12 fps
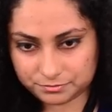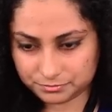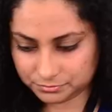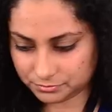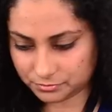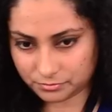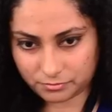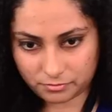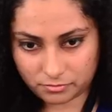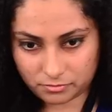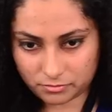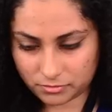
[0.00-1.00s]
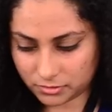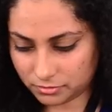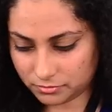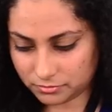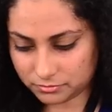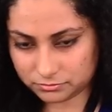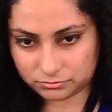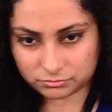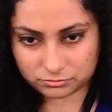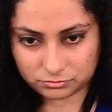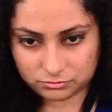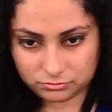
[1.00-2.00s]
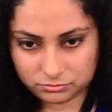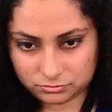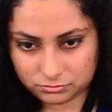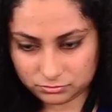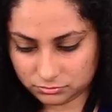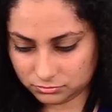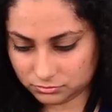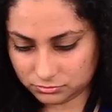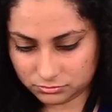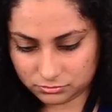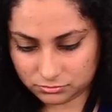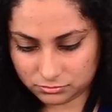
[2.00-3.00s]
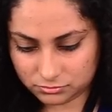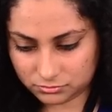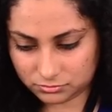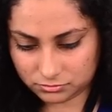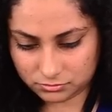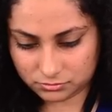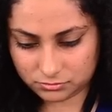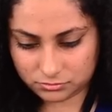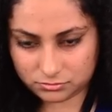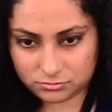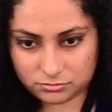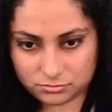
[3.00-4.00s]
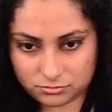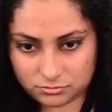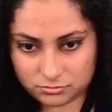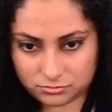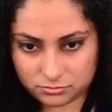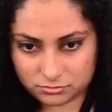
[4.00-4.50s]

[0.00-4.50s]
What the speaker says: (silence)